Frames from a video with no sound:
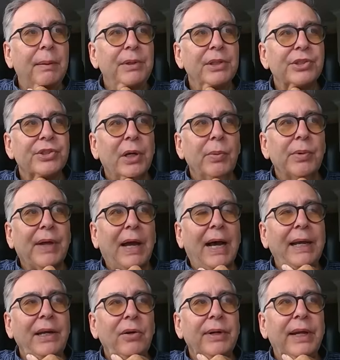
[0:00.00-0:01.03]
I'm going to start with
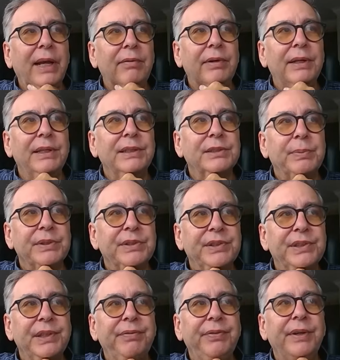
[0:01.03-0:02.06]
I don't have any
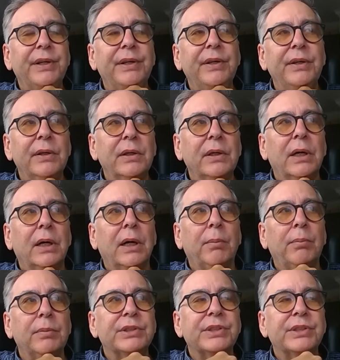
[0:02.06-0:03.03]
specific um,